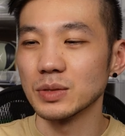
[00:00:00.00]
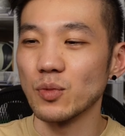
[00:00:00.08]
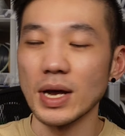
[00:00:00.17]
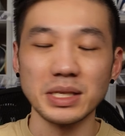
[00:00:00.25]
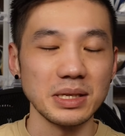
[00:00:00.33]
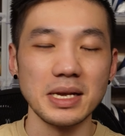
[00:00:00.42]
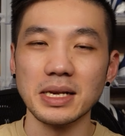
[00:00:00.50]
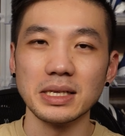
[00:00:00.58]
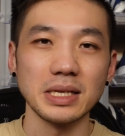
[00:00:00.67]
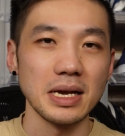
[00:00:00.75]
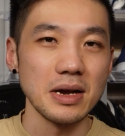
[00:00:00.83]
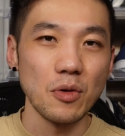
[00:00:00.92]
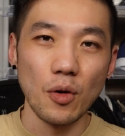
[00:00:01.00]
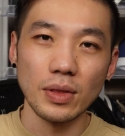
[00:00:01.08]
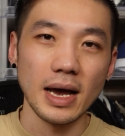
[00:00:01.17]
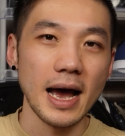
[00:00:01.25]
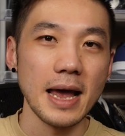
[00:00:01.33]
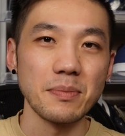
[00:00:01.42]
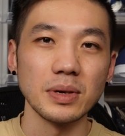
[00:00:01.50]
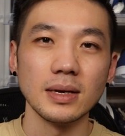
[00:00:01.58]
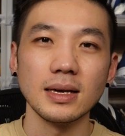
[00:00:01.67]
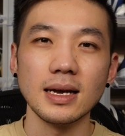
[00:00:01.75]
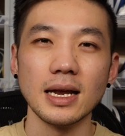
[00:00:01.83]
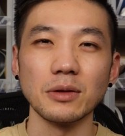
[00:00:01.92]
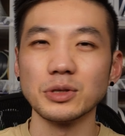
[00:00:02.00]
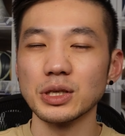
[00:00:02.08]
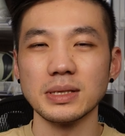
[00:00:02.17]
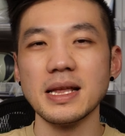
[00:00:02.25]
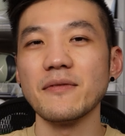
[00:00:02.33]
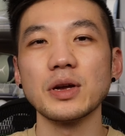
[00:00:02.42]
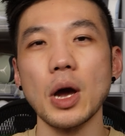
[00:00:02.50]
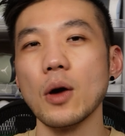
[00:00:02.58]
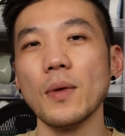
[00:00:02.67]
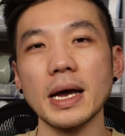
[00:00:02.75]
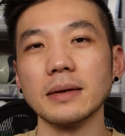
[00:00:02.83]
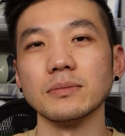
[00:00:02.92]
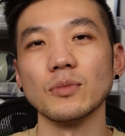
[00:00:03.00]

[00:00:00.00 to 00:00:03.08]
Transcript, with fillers: White sneakers are all the hype, and it'll just never go away.